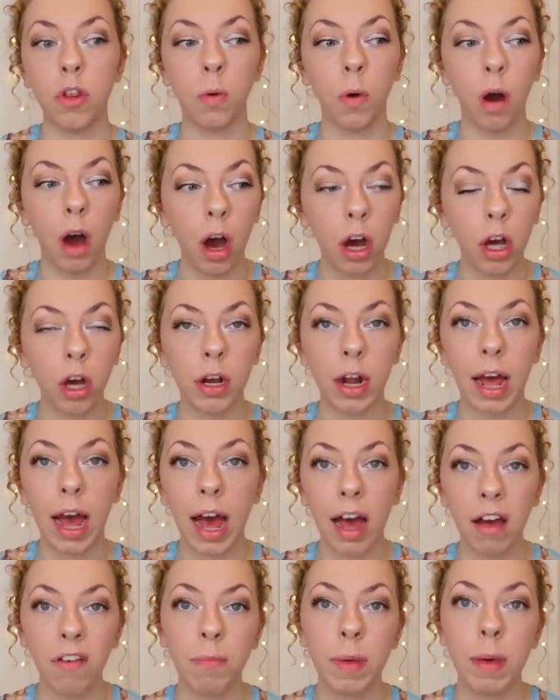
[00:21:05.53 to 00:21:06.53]
You are going to
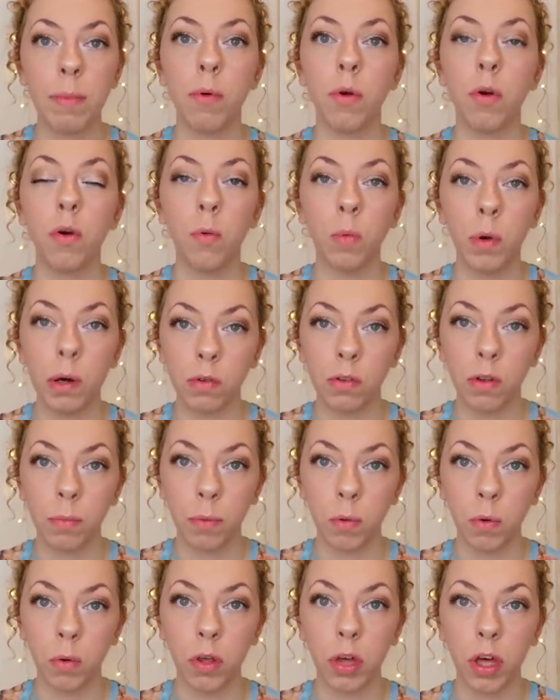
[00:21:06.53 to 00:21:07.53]
have people who will
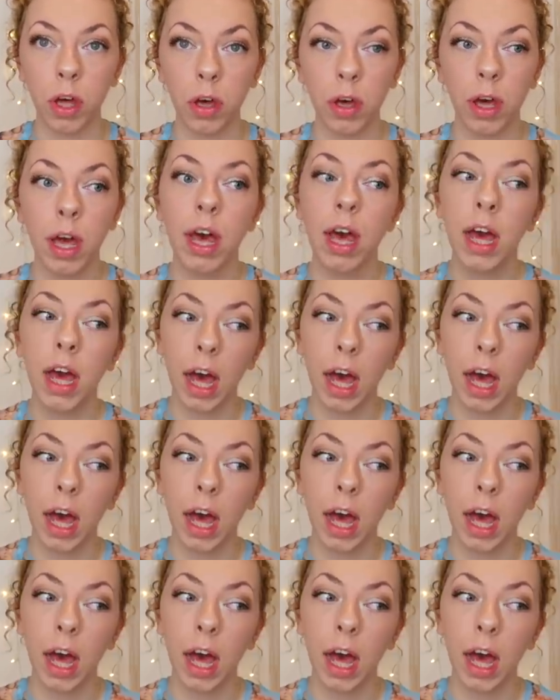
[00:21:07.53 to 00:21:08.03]
support you.